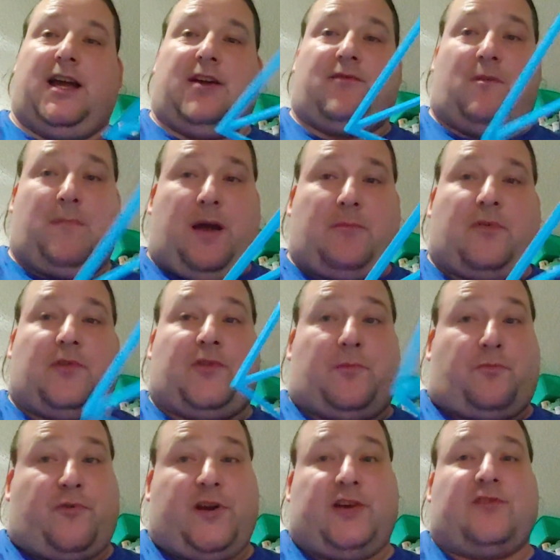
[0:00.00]
Remember, the
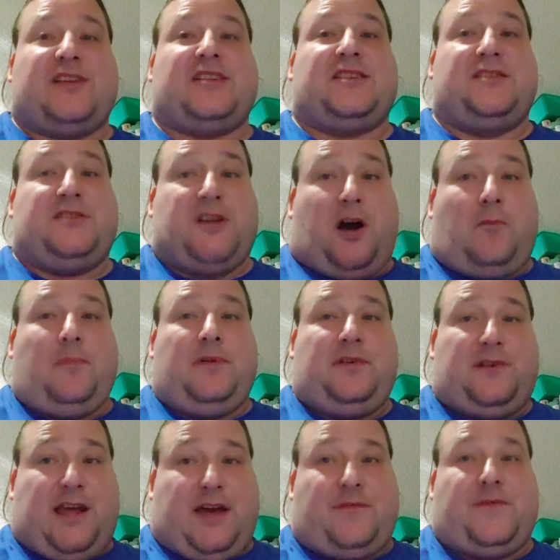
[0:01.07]
printer is dumb,
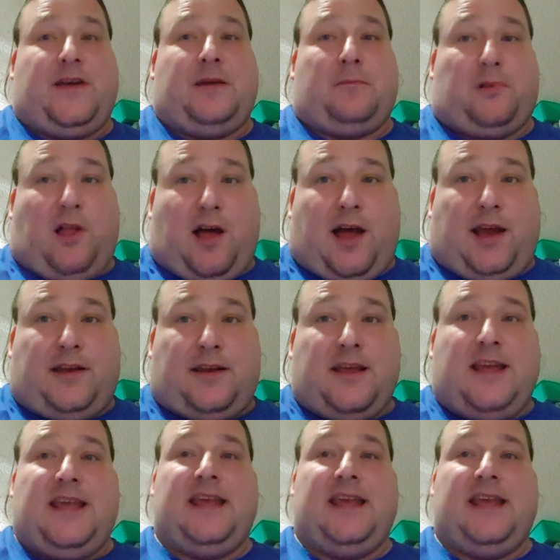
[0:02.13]
deaf, and blind.